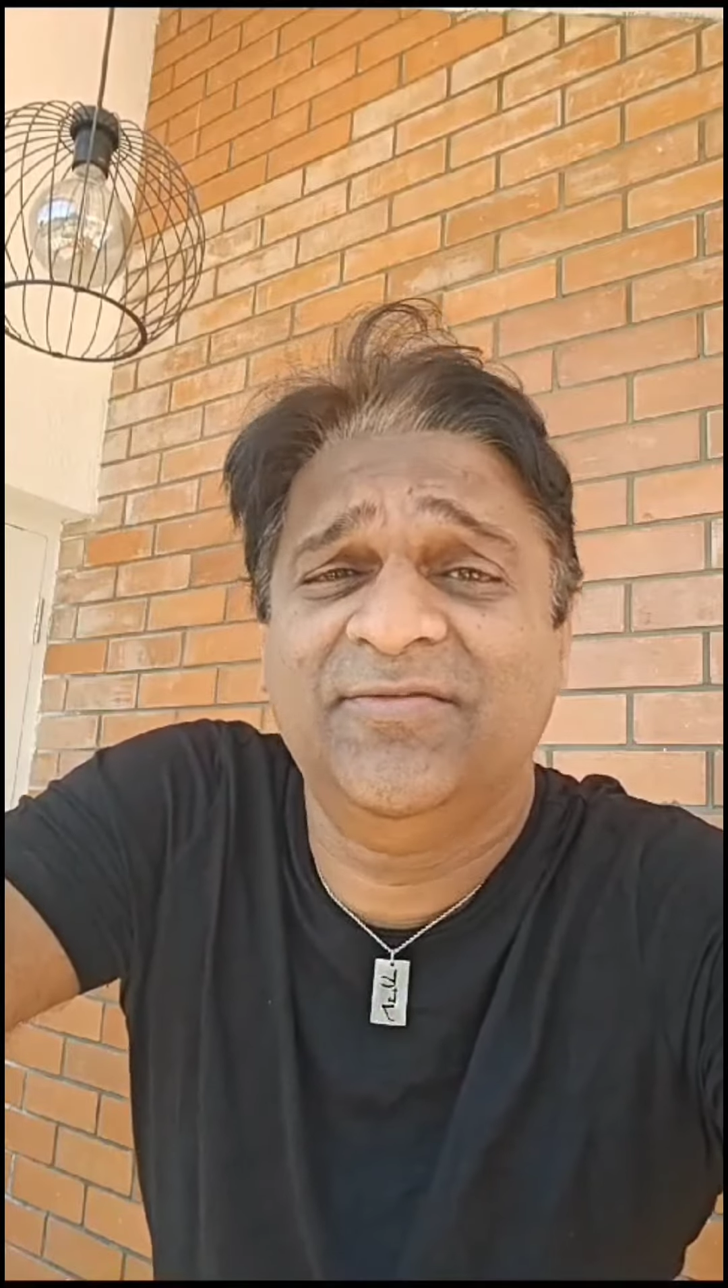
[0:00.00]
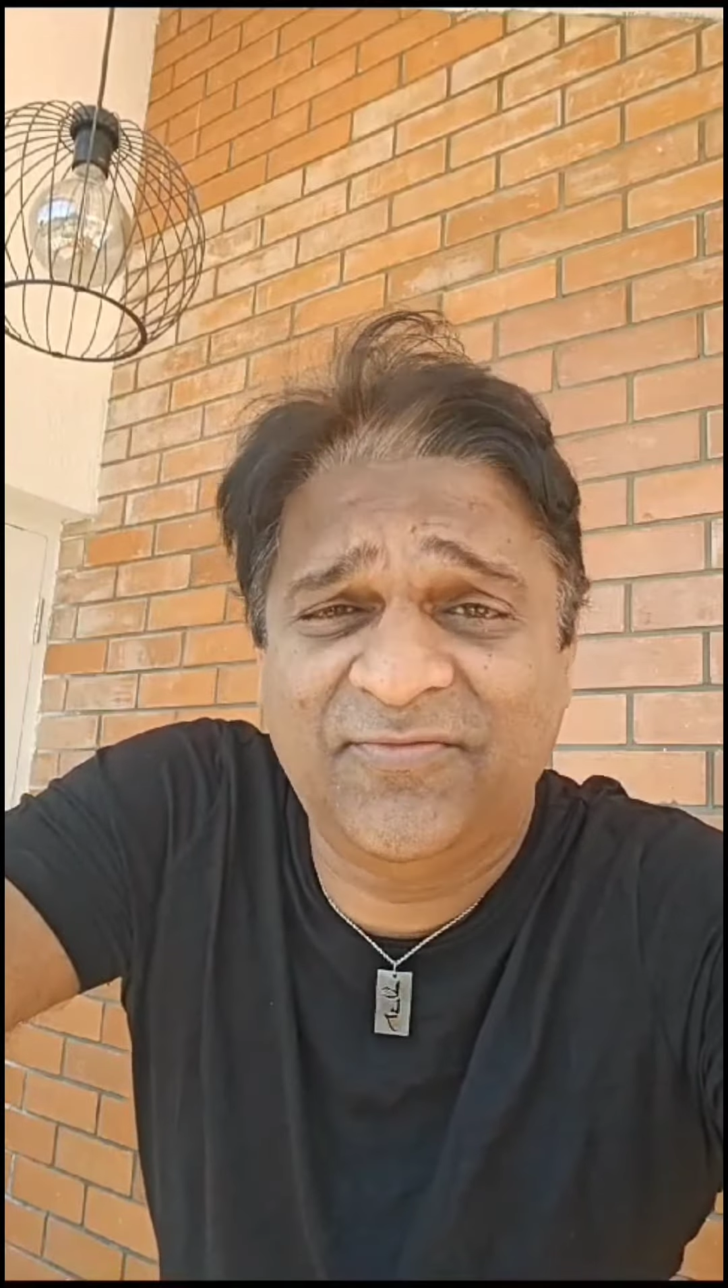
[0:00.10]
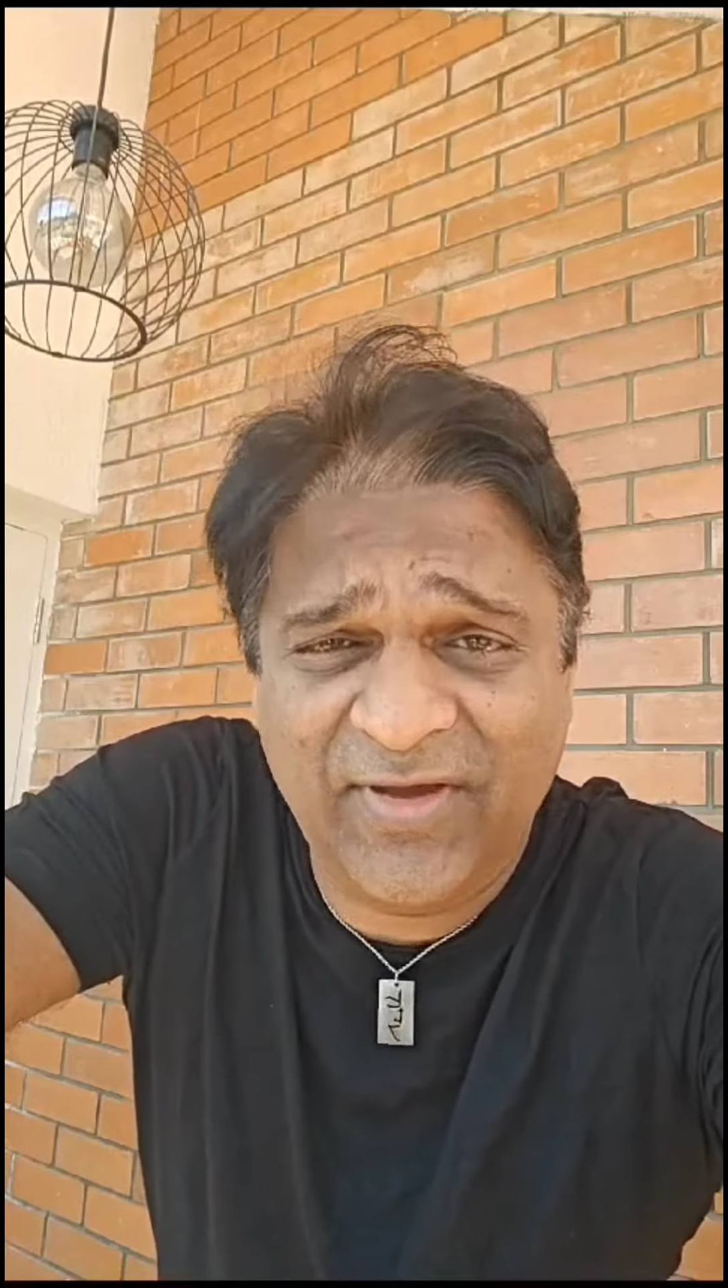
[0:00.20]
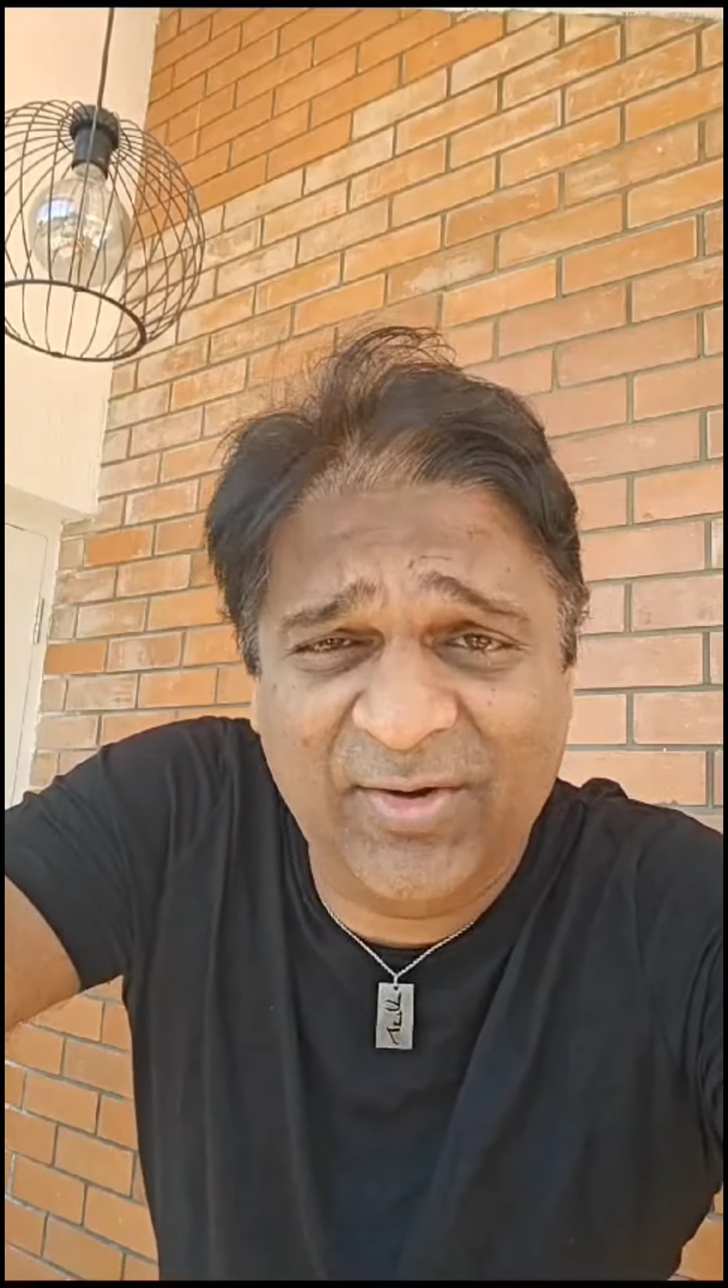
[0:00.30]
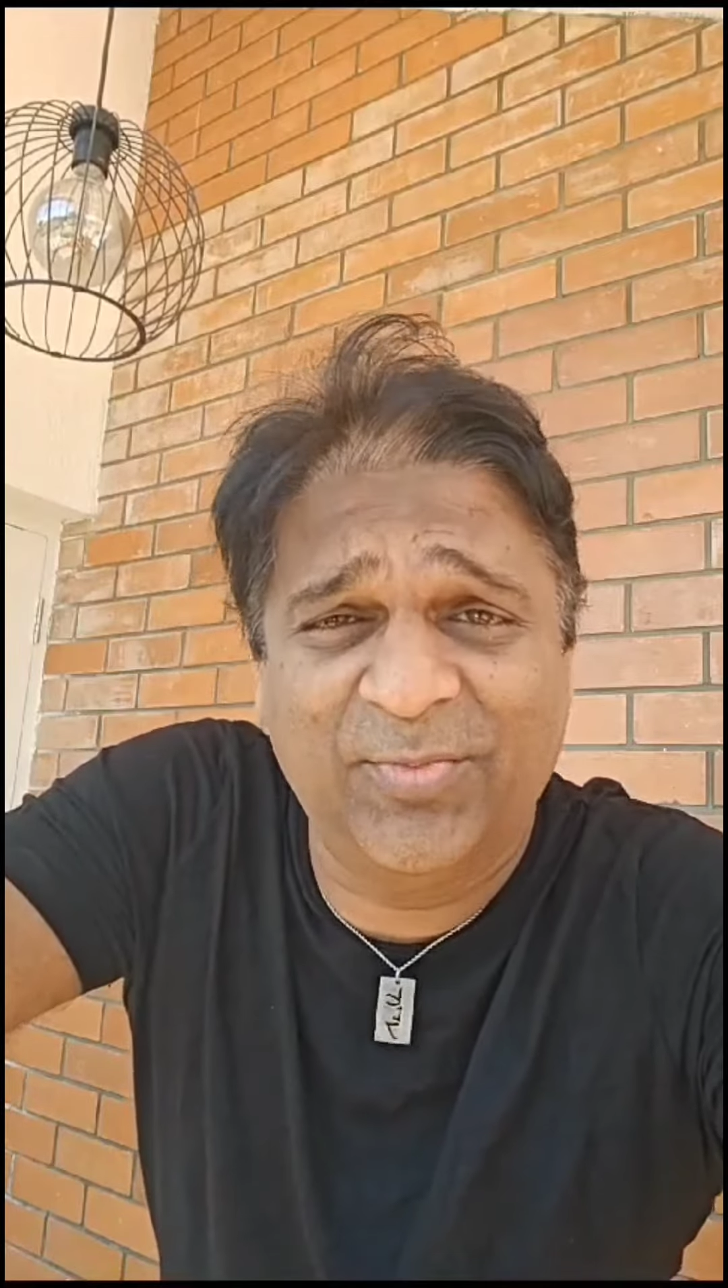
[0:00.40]

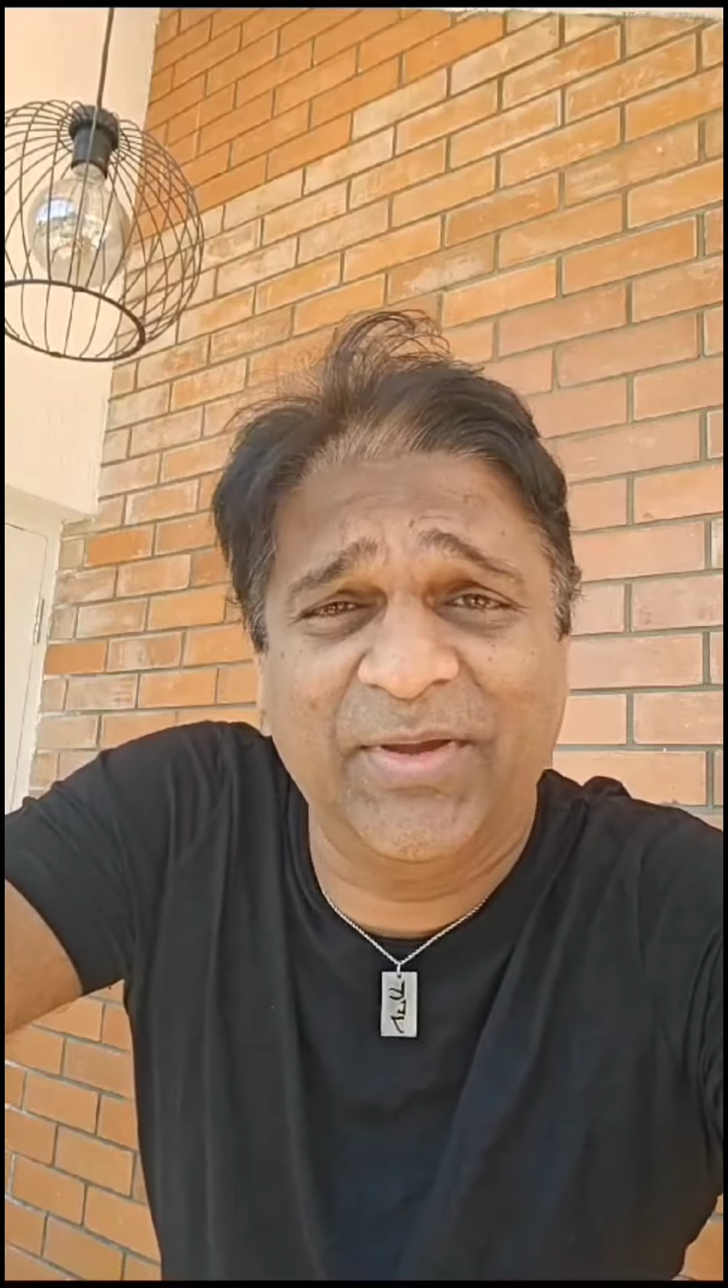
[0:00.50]
fellow